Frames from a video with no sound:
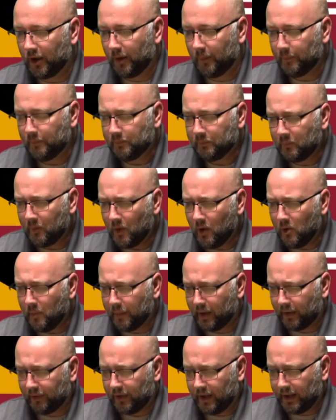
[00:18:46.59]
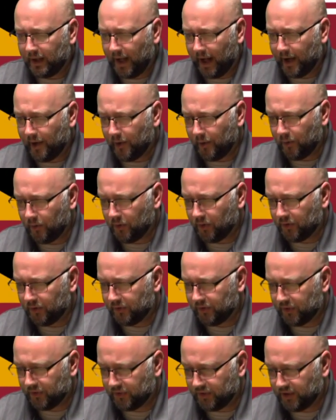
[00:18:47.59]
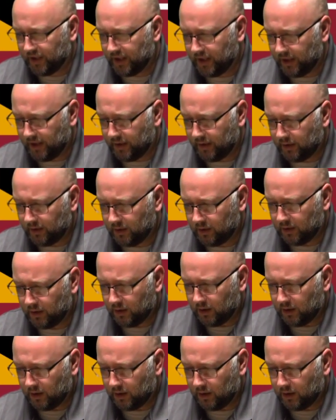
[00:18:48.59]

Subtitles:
But I think how the city